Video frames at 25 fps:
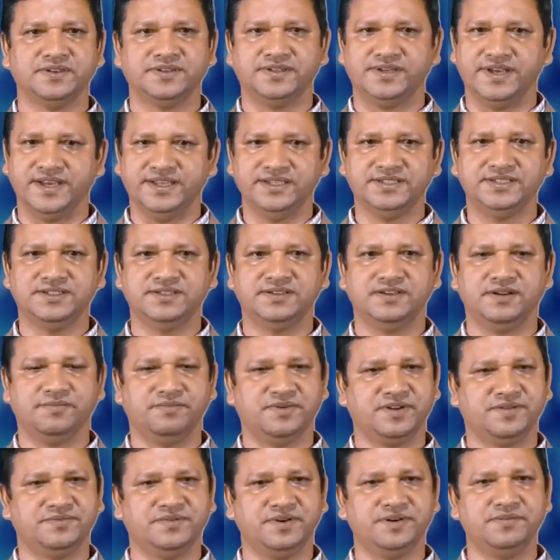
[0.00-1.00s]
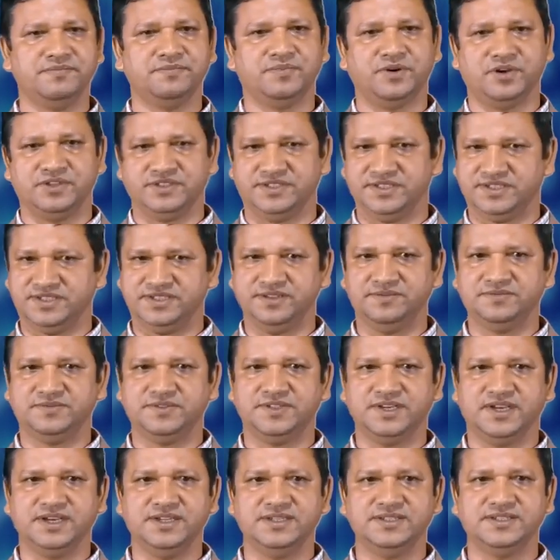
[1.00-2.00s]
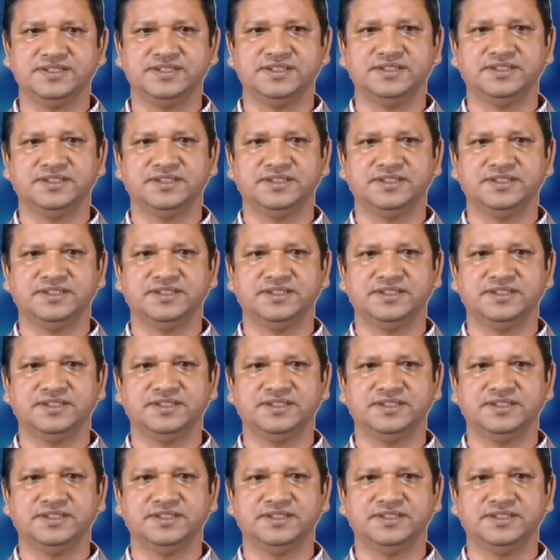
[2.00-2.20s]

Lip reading: dash number 1 positive charge,